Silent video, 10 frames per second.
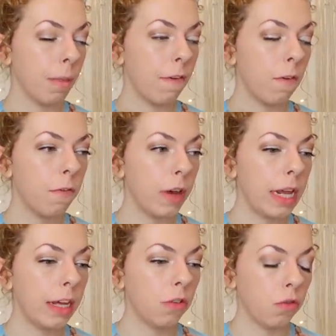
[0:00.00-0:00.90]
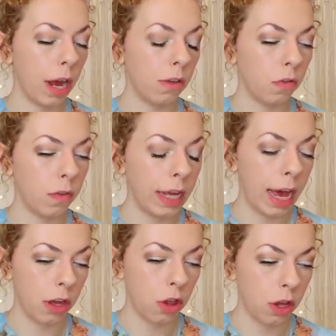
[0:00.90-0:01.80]
if you're feeling stressed, you're feeling
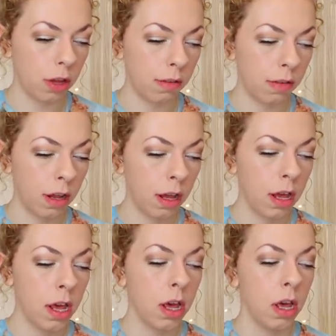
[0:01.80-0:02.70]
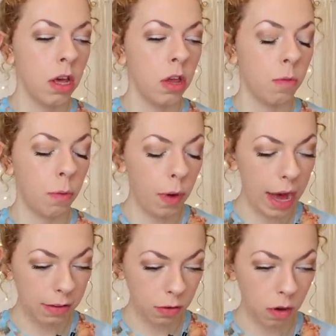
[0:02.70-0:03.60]
anxious, just put your
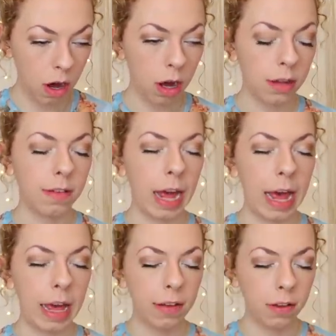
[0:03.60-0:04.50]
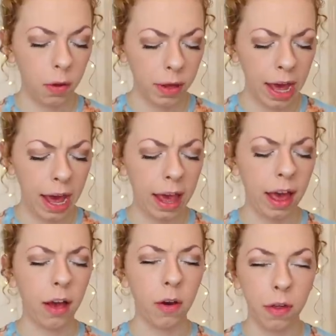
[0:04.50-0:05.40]
hands in your heart and say, It's
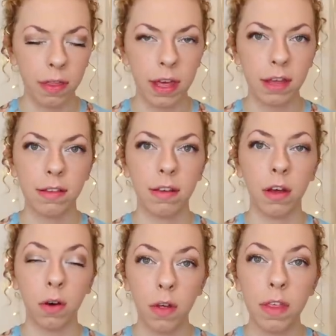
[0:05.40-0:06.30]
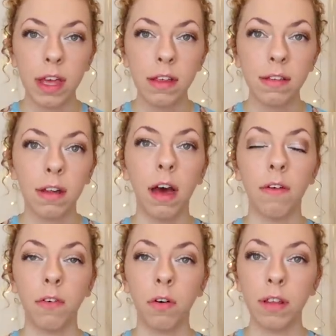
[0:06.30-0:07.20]
okay, I got this, I got this,
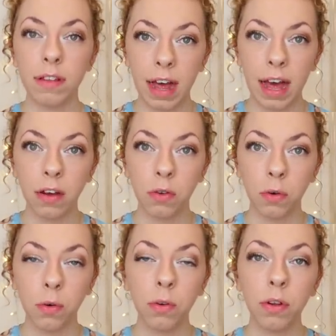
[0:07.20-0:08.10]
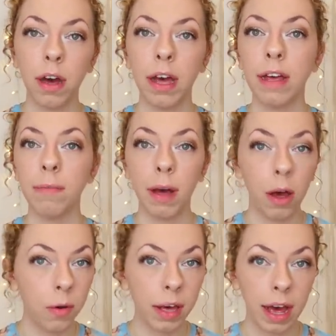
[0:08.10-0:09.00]
I've got this handled, I'm
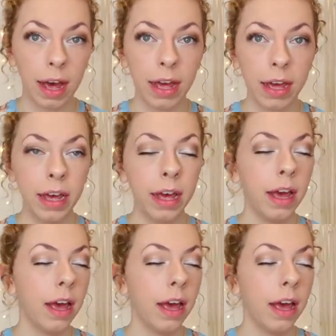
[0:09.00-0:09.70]
okay,